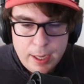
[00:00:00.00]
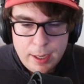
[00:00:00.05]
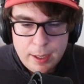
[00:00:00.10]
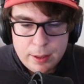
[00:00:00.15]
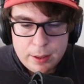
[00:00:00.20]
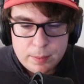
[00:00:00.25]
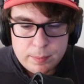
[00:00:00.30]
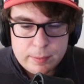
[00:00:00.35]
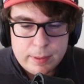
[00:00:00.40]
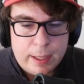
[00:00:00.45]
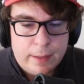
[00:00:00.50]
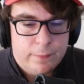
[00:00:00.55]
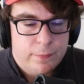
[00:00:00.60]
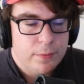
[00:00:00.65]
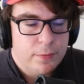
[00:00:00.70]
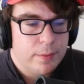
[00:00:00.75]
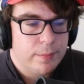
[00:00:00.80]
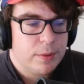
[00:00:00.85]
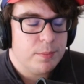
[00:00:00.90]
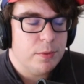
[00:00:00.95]
the
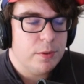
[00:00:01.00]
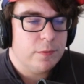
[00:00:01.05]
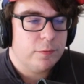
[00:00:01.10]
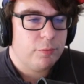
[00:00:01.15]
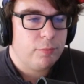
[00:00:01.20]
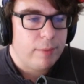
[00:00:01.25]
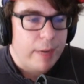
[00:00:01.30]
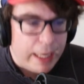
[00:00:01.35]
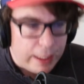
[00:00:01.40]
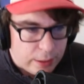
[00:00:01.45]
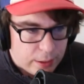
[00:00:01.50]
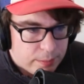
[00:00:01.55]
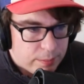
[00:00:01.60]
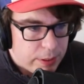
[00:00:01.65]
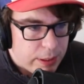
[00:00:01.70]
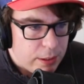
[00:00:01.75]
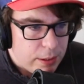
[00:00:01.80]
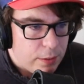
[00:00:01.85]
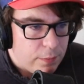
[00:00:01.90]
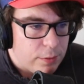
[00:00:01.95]
platforms move randomly
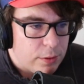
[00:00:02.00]
over